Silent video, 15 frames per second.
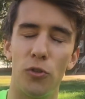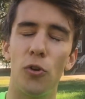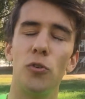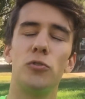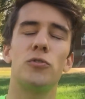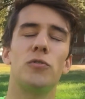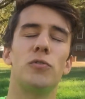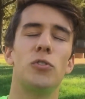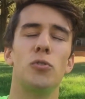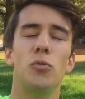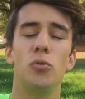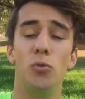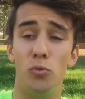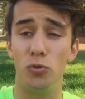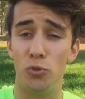those of
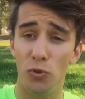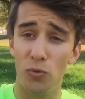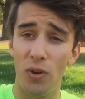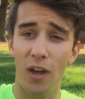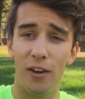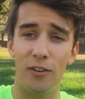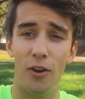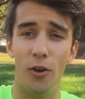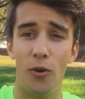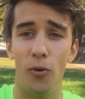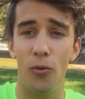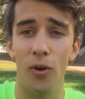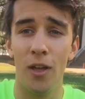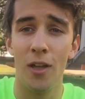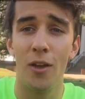you who do not
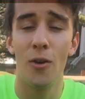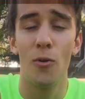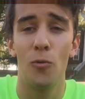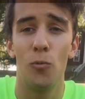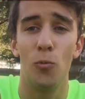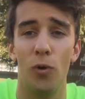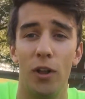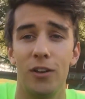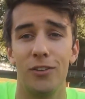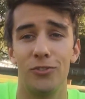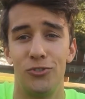know what